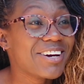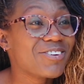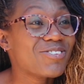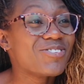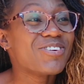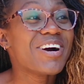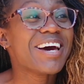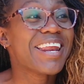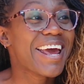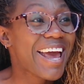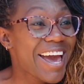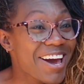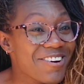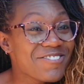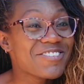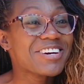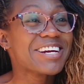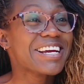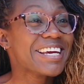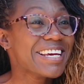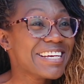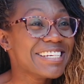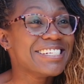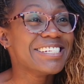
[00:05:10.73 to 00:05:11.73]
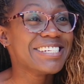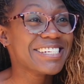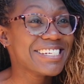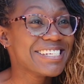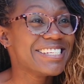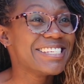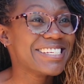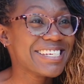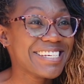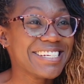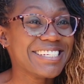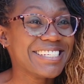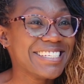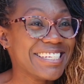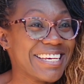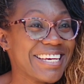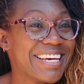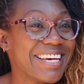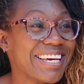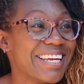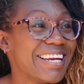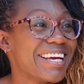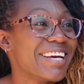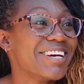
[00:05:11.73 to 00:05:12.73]
whatever NGT
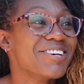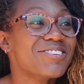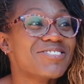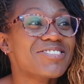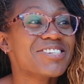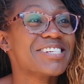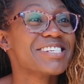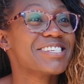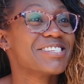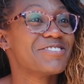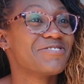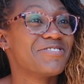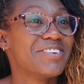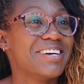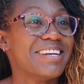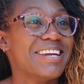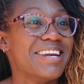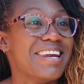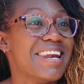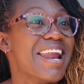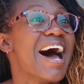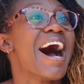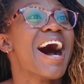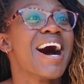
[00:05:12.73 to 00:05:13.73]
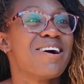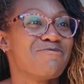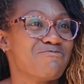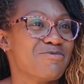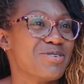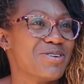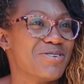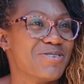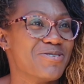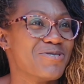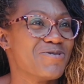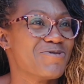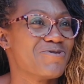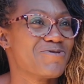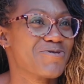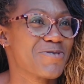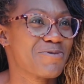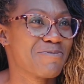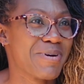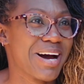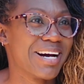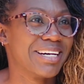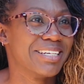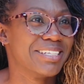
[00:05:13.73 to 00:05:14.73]
did, it was phenomenal for
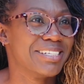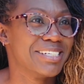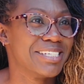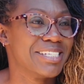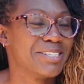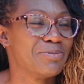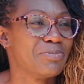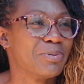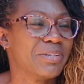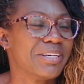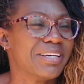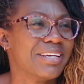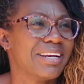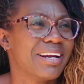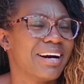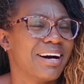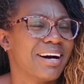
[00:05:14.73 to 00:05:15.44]
my husband.